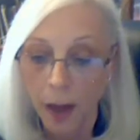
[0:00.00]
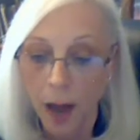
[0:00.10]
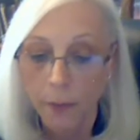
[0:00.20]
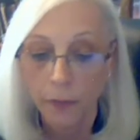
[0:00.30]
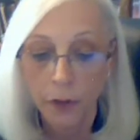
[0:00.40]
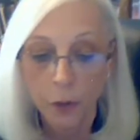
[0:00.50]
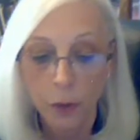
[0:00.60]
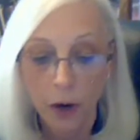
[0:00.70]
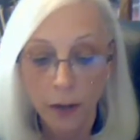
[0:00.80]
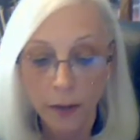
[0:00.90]
I'm a visual
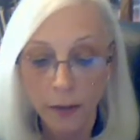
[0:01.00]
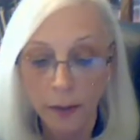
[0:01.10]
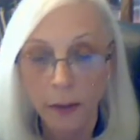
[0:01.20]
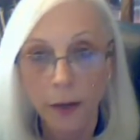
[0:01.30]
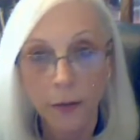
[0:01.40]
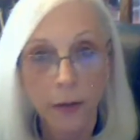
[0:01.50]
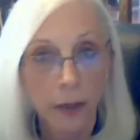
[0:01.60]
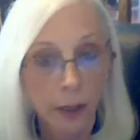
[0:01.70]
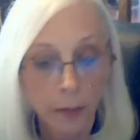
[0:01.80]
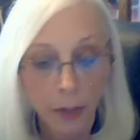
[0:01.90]
artist, and other than
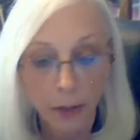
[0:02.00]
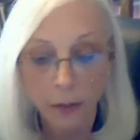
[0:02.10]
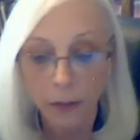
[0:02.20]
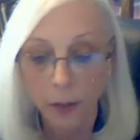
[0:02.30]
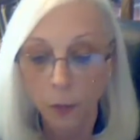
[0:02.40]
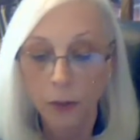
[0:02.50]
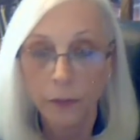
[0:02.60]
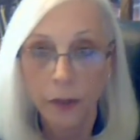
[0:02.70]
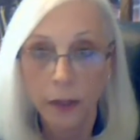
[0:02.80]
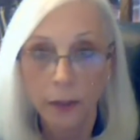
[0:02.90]
emails and one
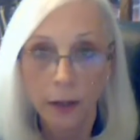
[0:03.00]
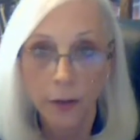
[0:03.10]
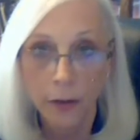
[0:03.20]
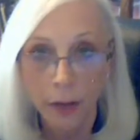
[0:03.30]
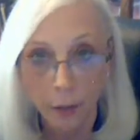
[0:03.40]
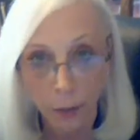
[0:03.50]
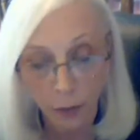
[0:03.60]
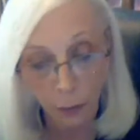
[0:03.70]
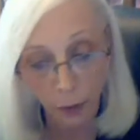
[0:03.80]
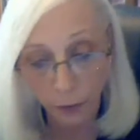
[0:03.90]
funny letter that I wrote
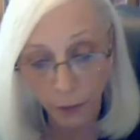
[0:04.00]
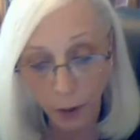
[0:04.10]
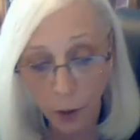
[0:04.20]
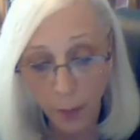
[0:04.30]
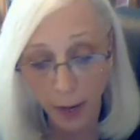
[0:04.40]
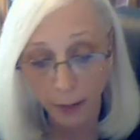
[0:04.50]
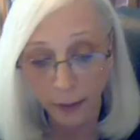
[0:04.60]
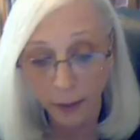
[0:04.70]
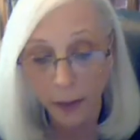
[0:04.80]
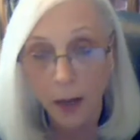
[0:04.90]
to Wells Fargo Bank,
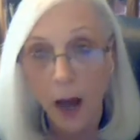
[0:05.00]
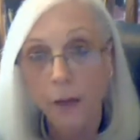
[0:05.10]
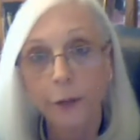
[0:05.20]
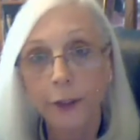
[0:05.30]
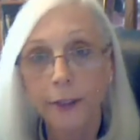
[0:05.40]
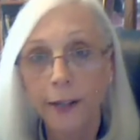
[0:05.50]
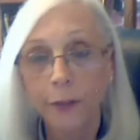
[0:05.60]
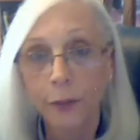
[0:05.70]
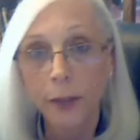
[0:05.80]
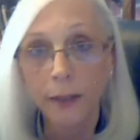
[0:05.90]
I've really never
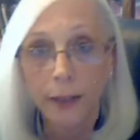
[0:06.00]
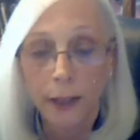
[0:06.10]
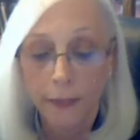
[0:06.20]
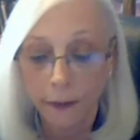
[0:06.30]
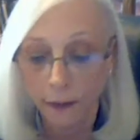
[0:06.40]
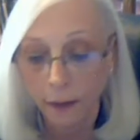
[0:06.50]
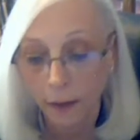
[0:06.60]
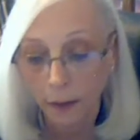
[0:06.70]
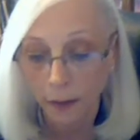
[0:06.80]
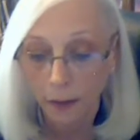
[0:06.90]
written anything.
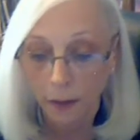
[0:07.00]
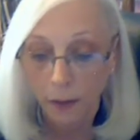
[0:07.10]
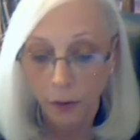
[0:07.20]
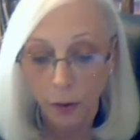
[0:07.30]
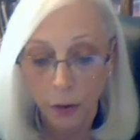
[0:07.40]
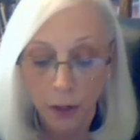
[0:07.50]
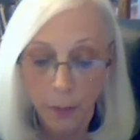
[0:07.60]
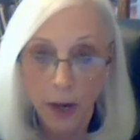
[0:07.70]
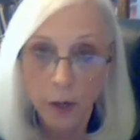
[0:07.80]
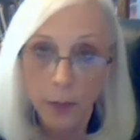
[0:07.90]
So you can
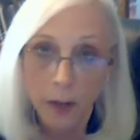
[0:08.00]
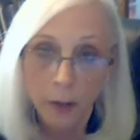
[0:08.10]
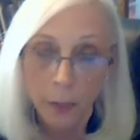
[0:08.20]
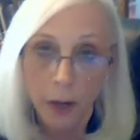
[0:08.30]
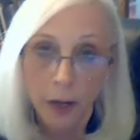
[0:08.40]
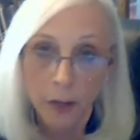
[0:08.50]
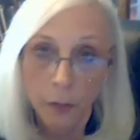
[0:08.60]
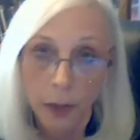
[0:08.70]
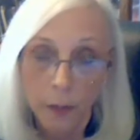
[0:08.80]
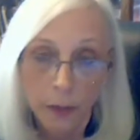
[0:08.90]
imagine my surprise
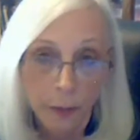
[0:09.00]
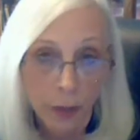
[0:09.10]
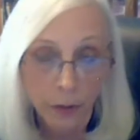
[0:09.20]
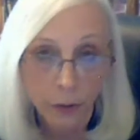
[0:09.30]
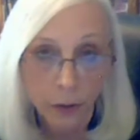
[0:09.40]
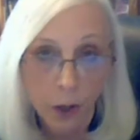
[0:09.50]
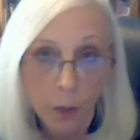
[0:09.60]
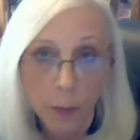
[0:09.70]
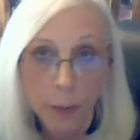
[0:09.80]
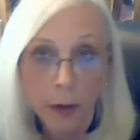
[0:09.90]
when I was in my studio
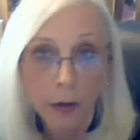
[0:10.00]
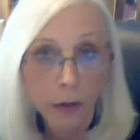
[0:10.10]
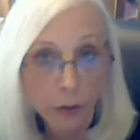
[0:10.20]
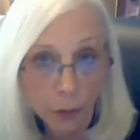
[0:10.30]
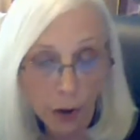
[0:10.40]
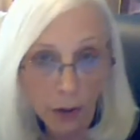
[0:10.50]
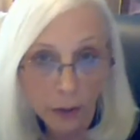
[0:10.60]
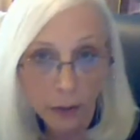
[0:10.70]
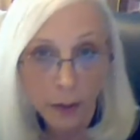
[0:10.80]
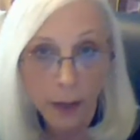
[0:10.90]
preparing to draw,
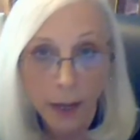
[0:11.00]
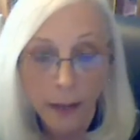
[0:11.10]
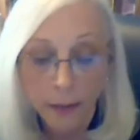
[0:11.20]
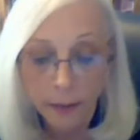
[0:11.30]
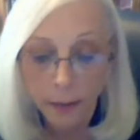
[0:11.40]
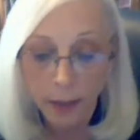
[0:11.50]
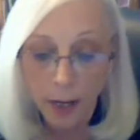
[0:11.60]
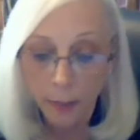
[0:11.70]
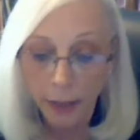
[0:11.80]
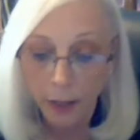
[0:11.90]
and instead
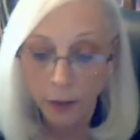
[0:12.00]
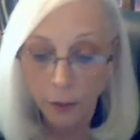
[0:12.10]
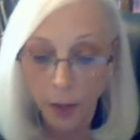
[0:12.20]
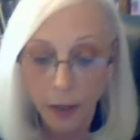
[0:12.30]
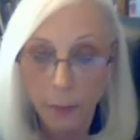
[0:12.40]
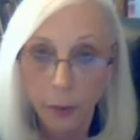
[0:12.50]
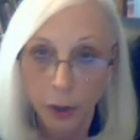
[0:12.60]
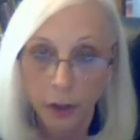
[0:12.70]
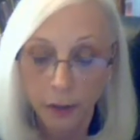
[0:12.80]
I began to write a book.